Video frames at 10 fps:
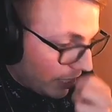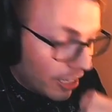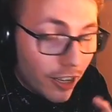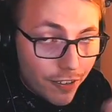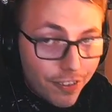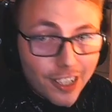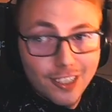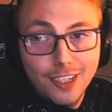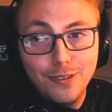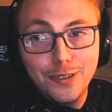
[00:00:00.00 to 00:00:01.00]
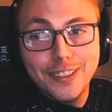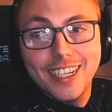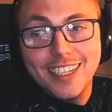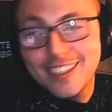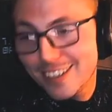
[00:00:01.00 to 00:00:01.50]
A lot of things can ruin
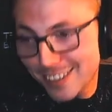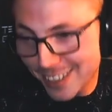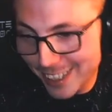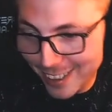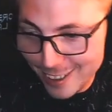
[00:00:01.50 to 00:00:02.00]
that still,